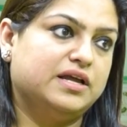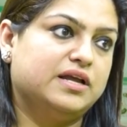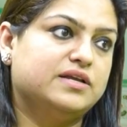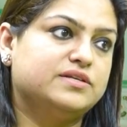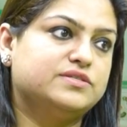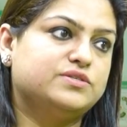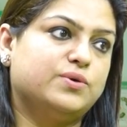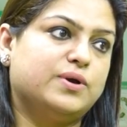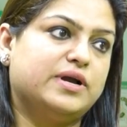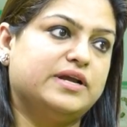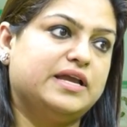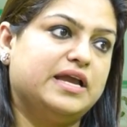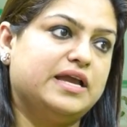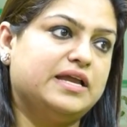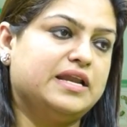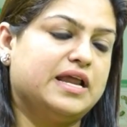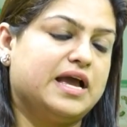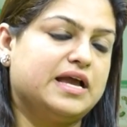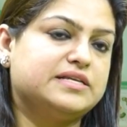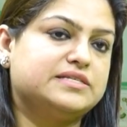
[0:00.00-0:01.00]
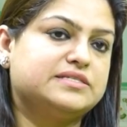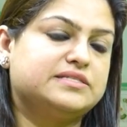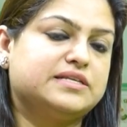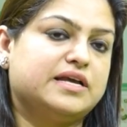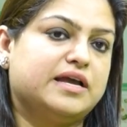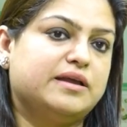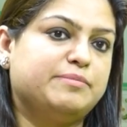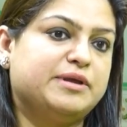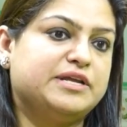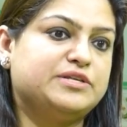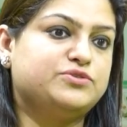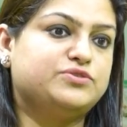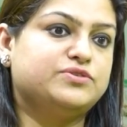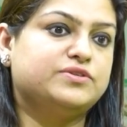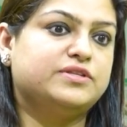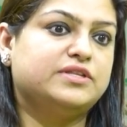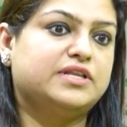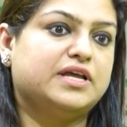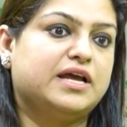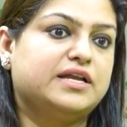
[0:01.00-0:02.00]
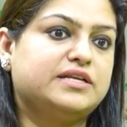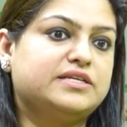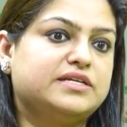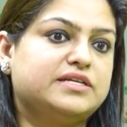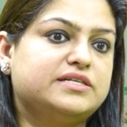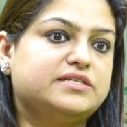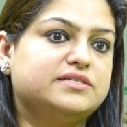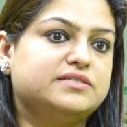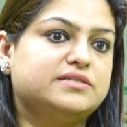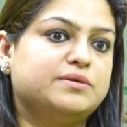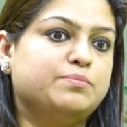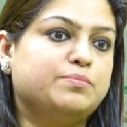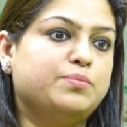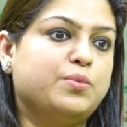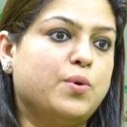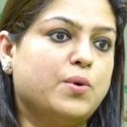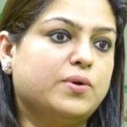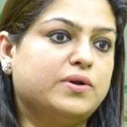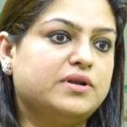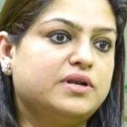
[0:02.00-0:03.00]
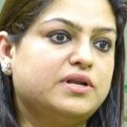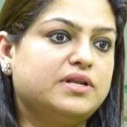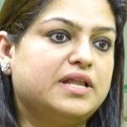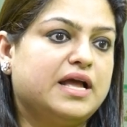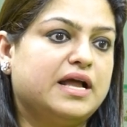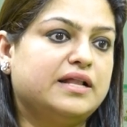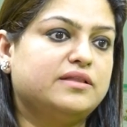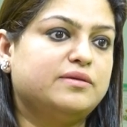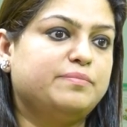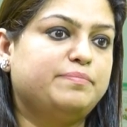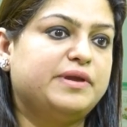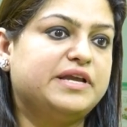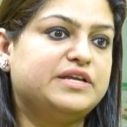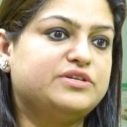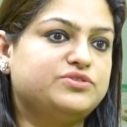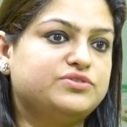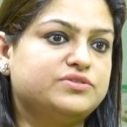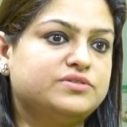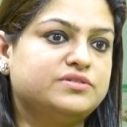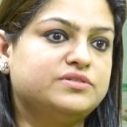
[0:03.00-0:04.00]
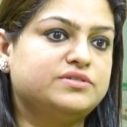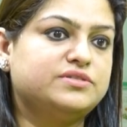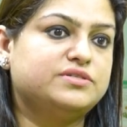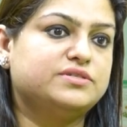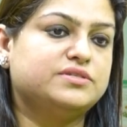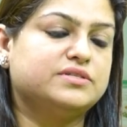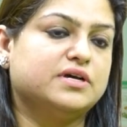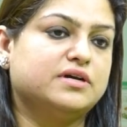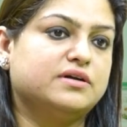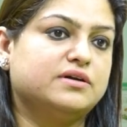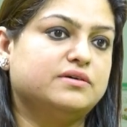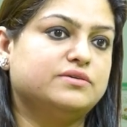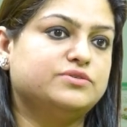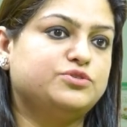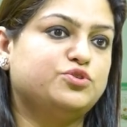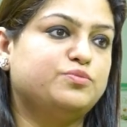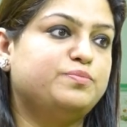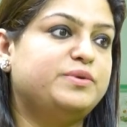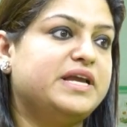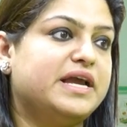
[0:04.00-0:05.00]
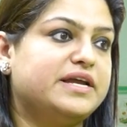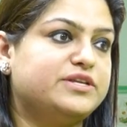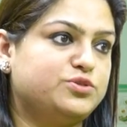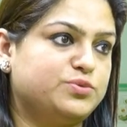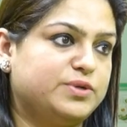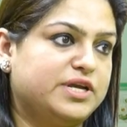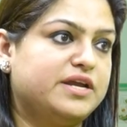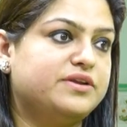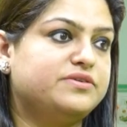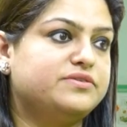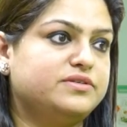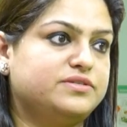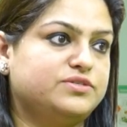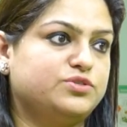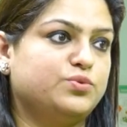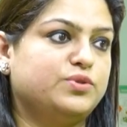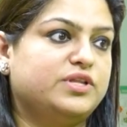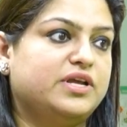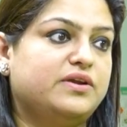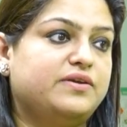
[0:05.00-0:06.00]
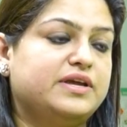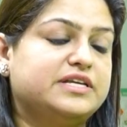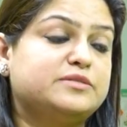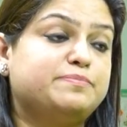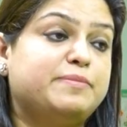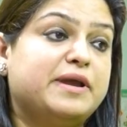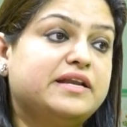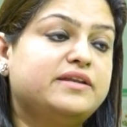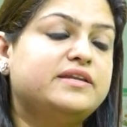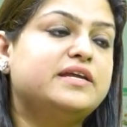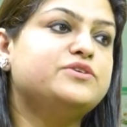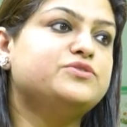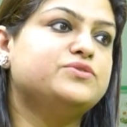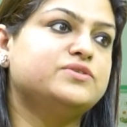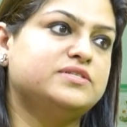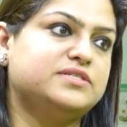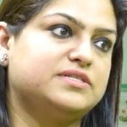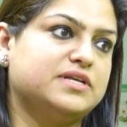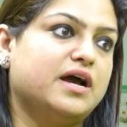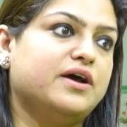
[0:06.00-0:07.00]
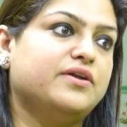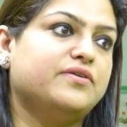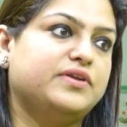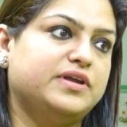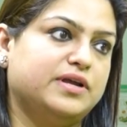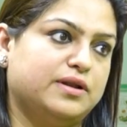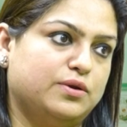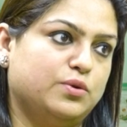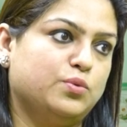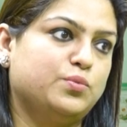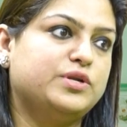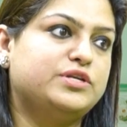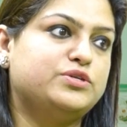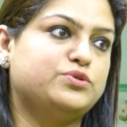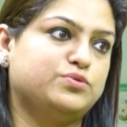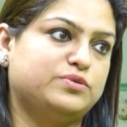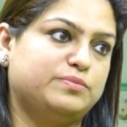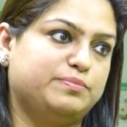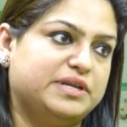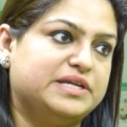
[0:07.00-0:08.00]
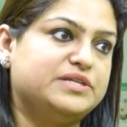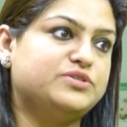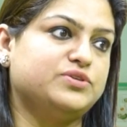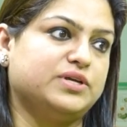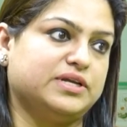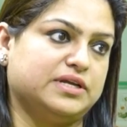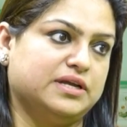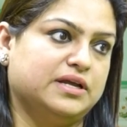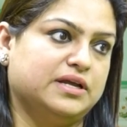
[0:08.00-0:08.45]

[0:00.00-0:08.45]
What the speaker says: So again, as I mentioned, that it is important that the patients should be educated, so their expectations are real with tooth bleaching.